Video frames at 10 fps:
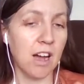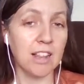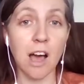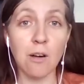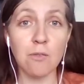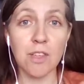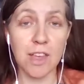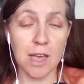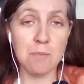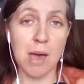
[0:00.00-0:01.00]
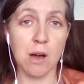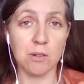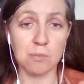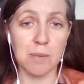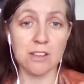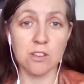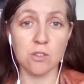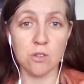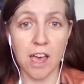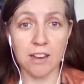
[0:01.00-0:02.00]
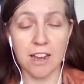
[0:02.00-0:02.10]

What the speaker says: love that empowers me to do that,